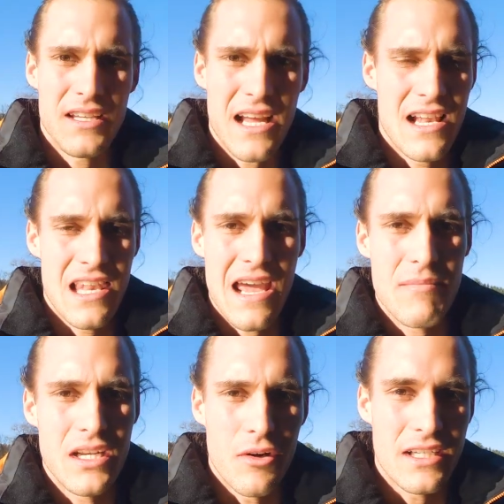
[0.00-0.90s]
but yeah,
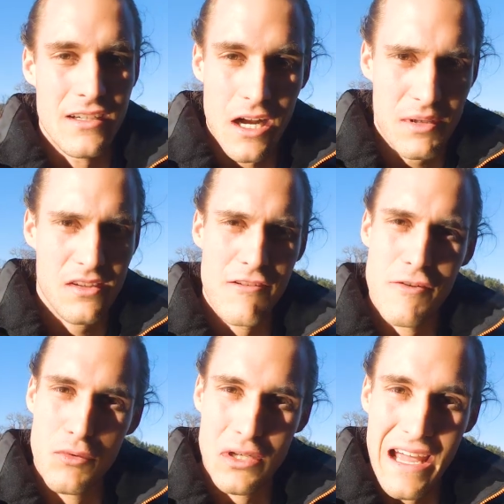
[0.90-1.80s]
let me know in the comments
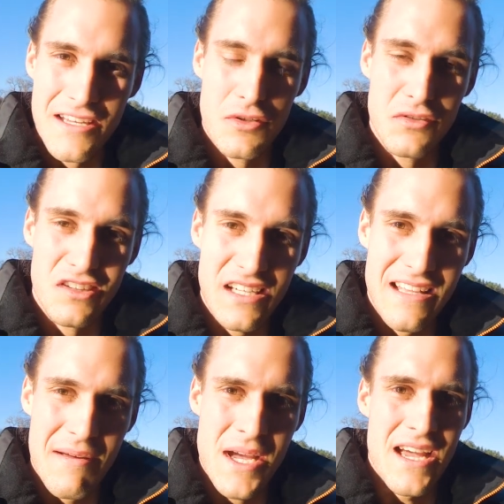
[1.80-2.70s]
if you would like to see
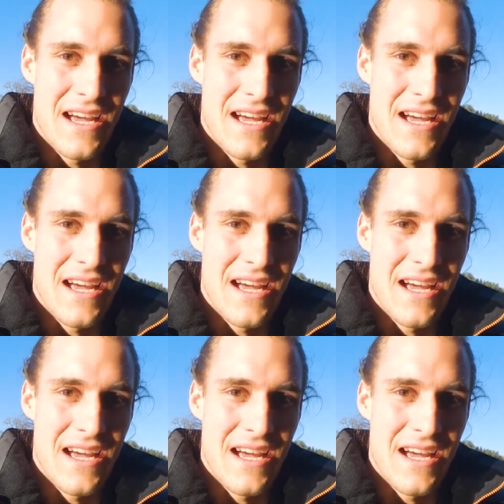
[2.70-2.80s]
them